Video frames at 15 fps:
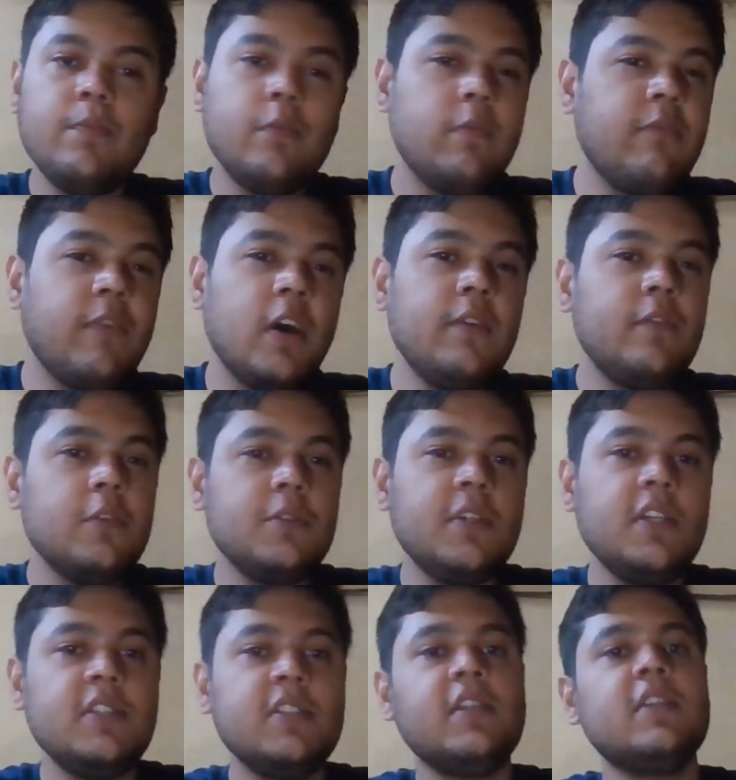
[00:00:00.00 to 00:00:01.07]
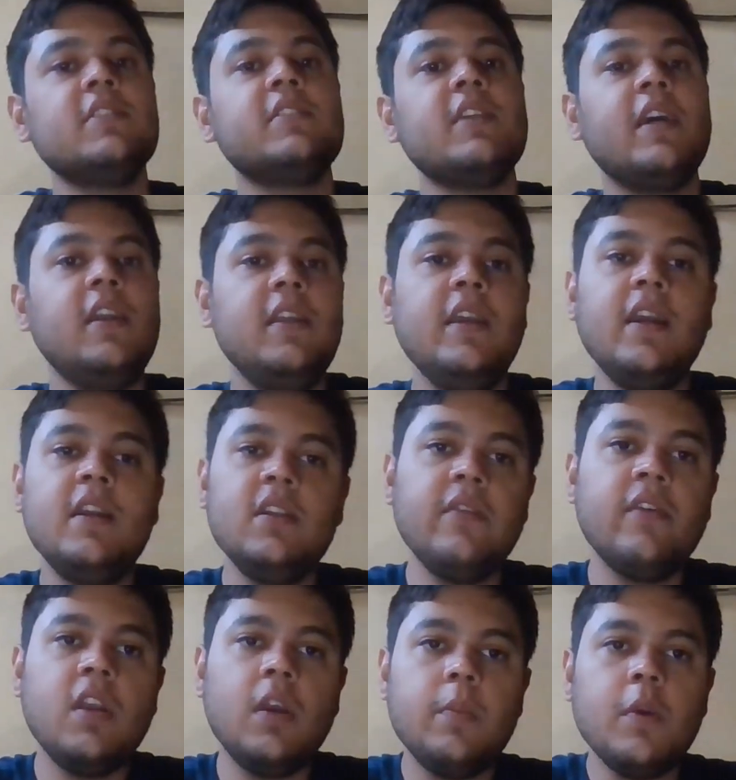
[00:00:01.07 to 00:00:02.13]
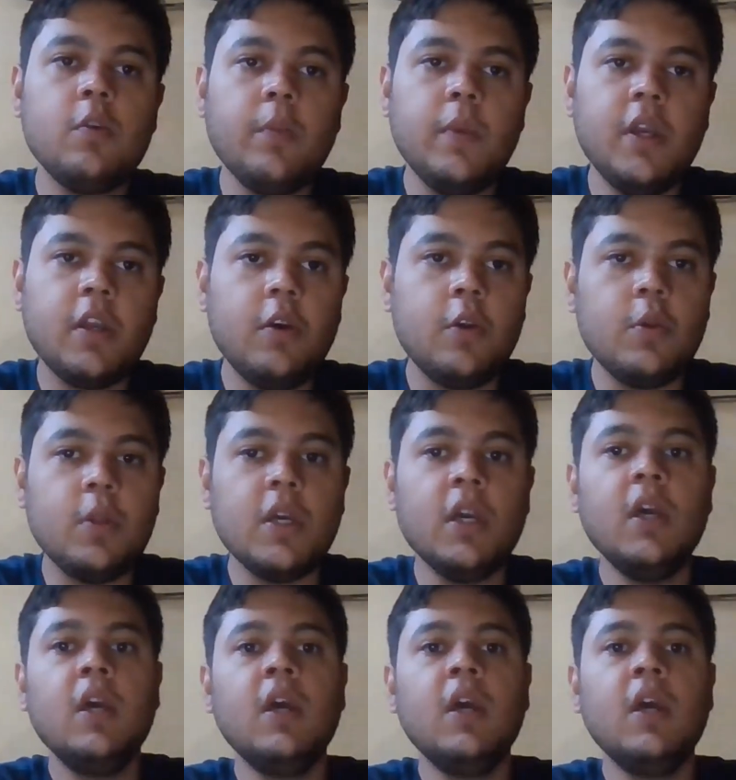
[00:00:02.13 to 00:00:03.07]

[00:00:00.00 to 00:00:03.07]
5 to 6 years, and yet they were able to make it into the